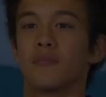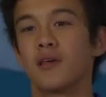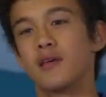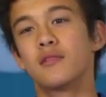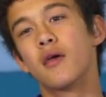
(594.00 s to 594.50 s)

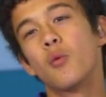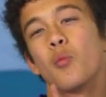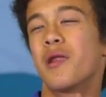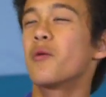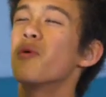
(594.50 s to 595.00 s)
I
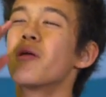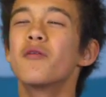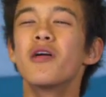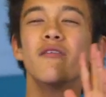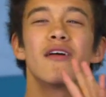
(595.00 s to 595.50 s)
hear the
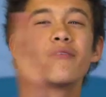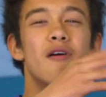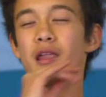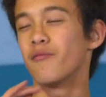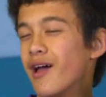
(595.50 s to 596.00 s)
wind
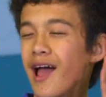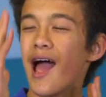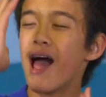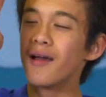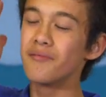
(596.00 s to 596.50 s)
rushing in,
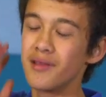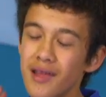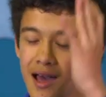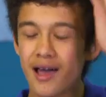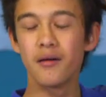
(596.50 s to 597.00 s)
rushing
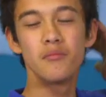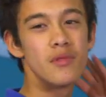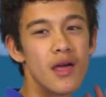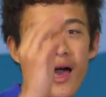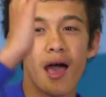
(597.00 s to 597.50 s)
in, rushing
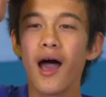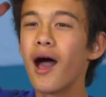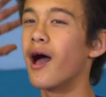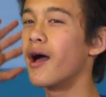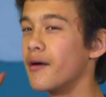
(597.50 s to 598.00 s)
into the night.